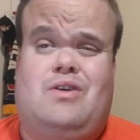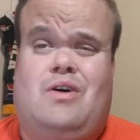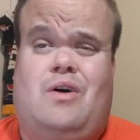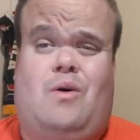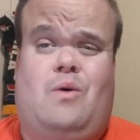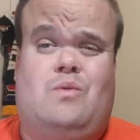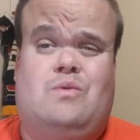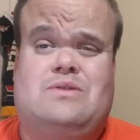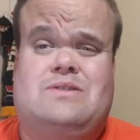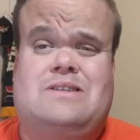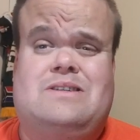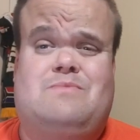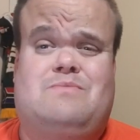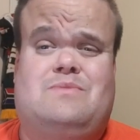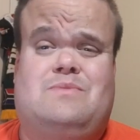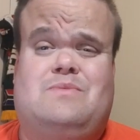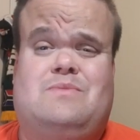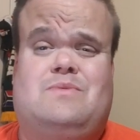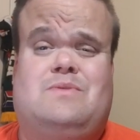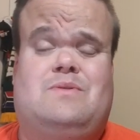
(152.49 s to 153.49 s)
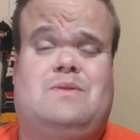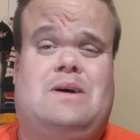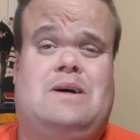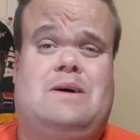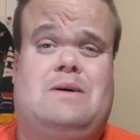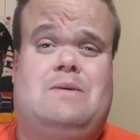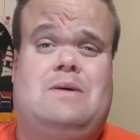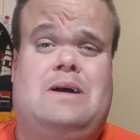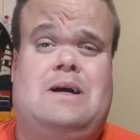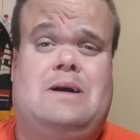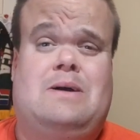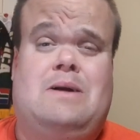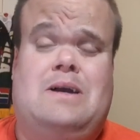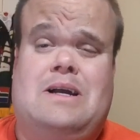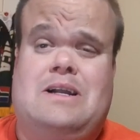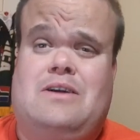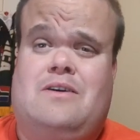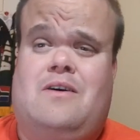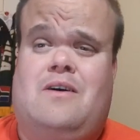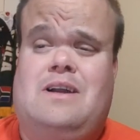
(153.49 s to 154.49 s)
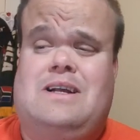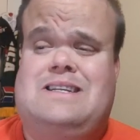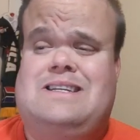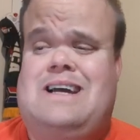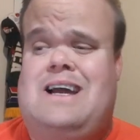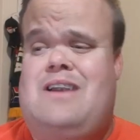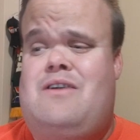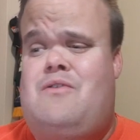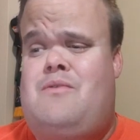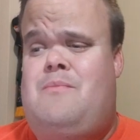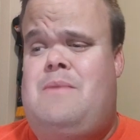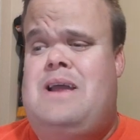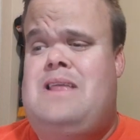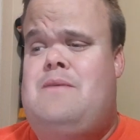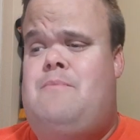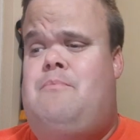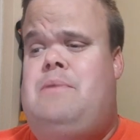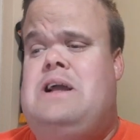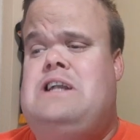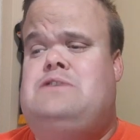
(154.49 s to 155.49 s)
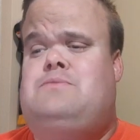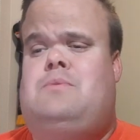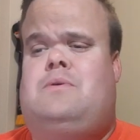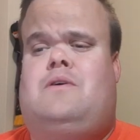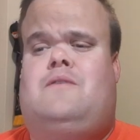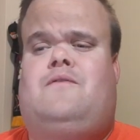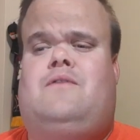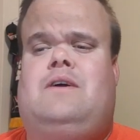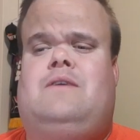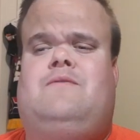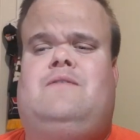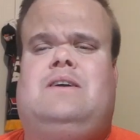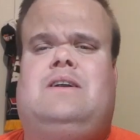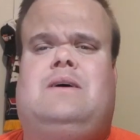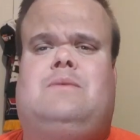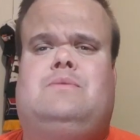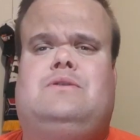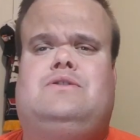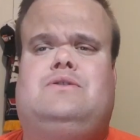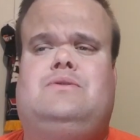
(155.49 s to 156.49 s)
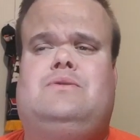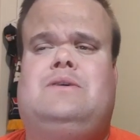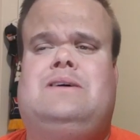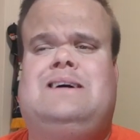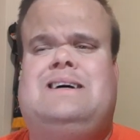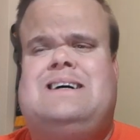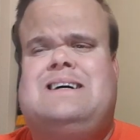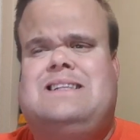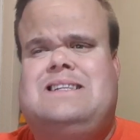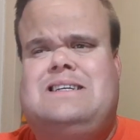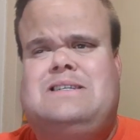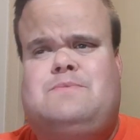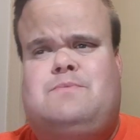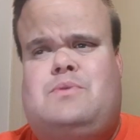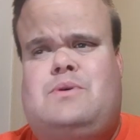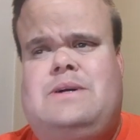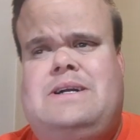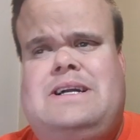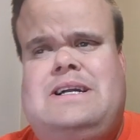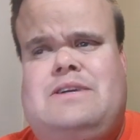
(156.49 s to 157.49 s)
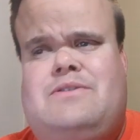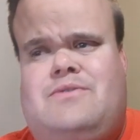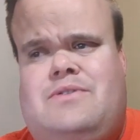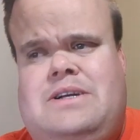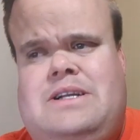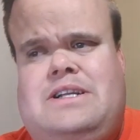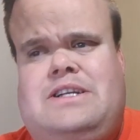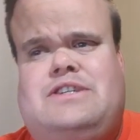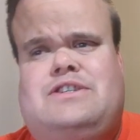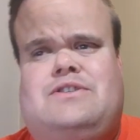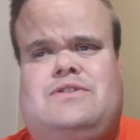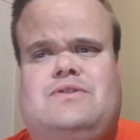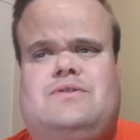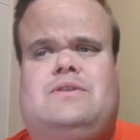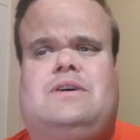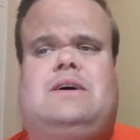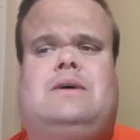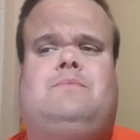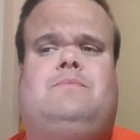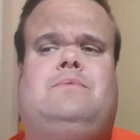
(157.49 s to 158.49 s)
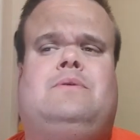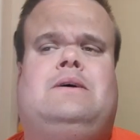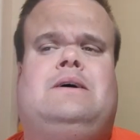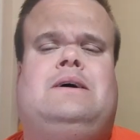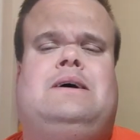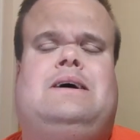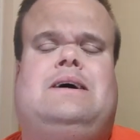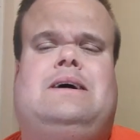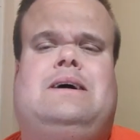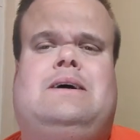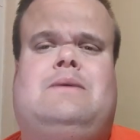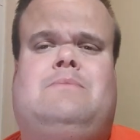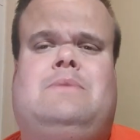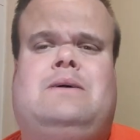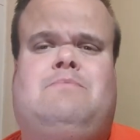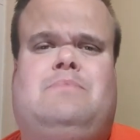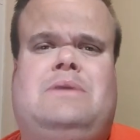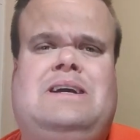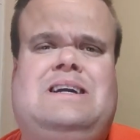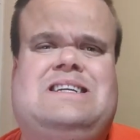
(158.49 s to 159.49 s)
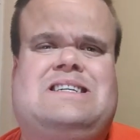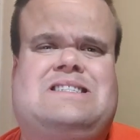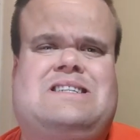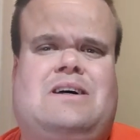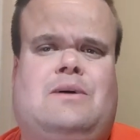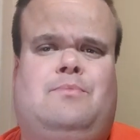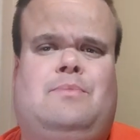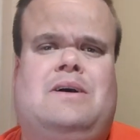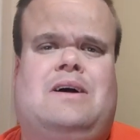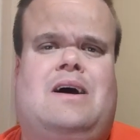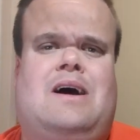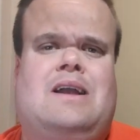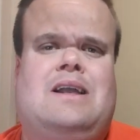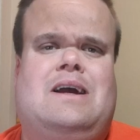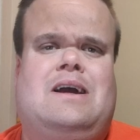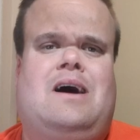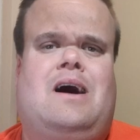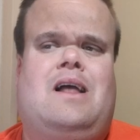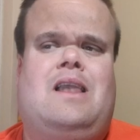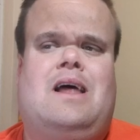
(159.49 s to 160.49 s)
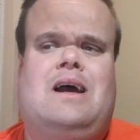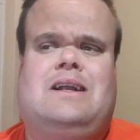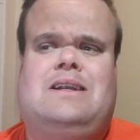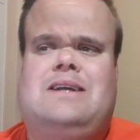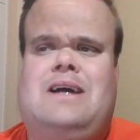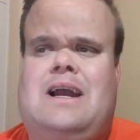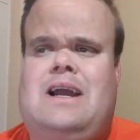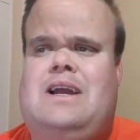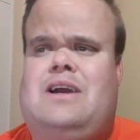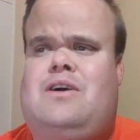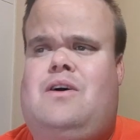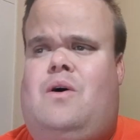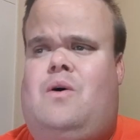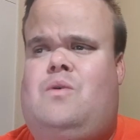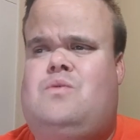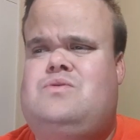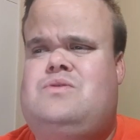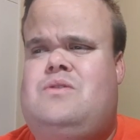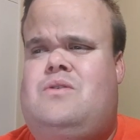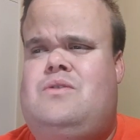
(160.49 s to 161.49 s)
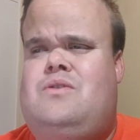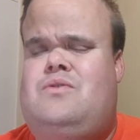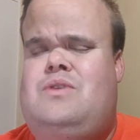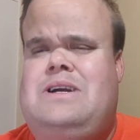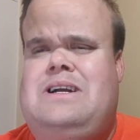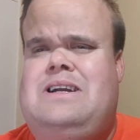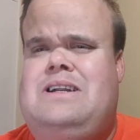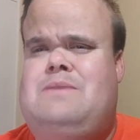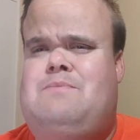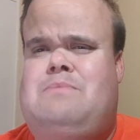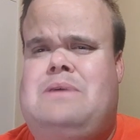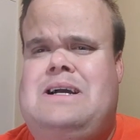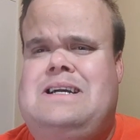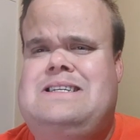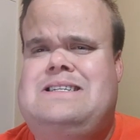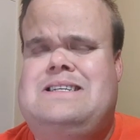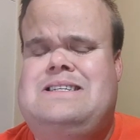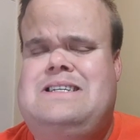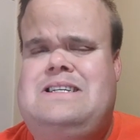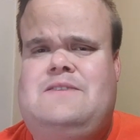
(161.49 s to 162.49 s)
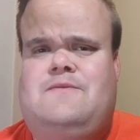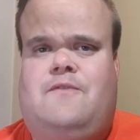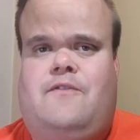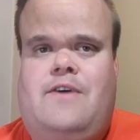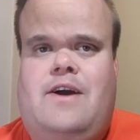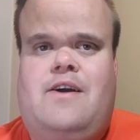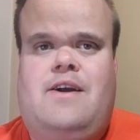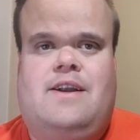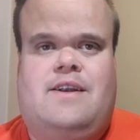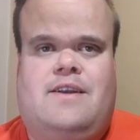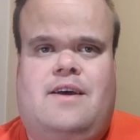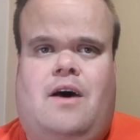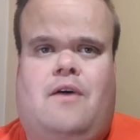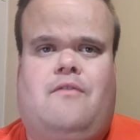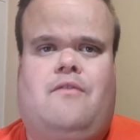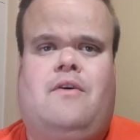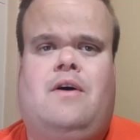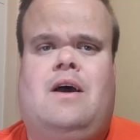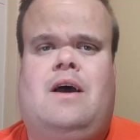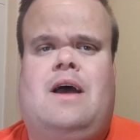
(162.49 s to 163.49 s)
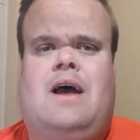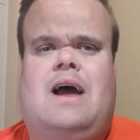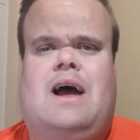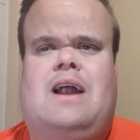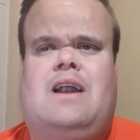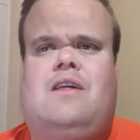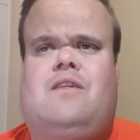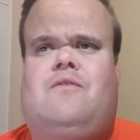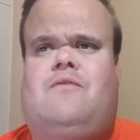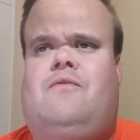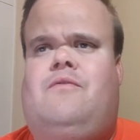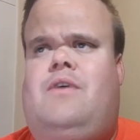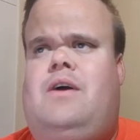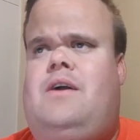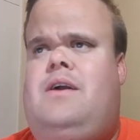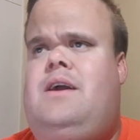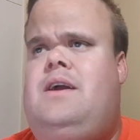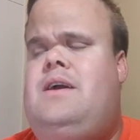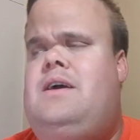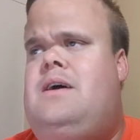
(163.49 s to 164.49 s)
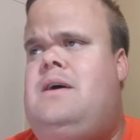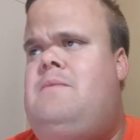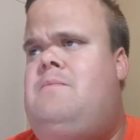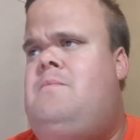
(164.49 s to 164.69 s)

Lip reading: Coles and Cody Taylor remain the benchmark for every number two. This boykey really stood up, and being stuck behind a guy like Dane Coles on a regular basis is very tough, and it's very